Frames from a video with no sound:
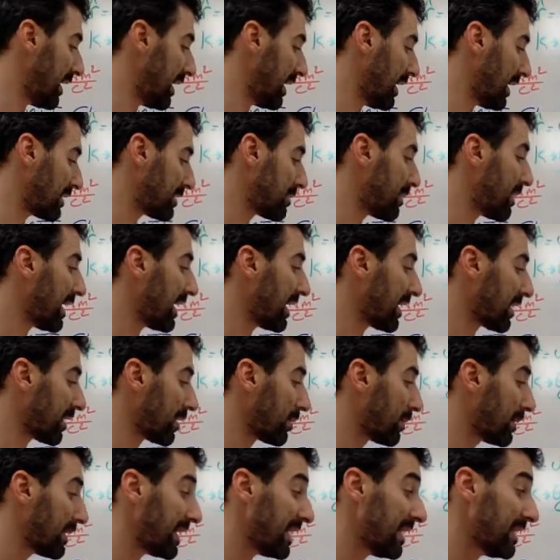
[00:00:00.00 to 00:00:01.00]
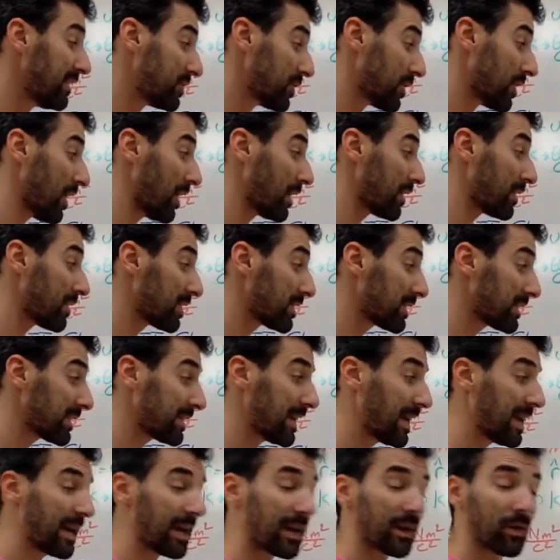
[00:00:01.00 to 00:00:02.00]
to make it a little bit easier to
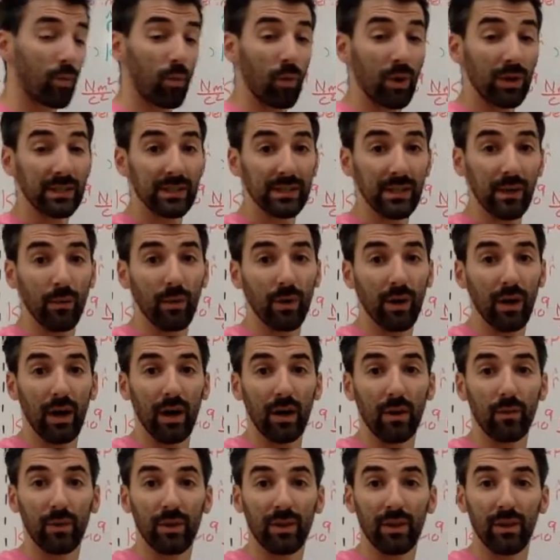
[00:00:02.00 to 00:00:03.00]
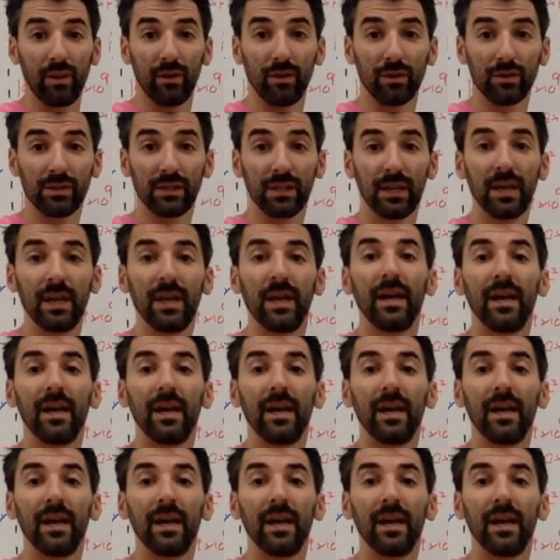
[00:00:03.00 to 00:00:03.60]
understand what's going on with those.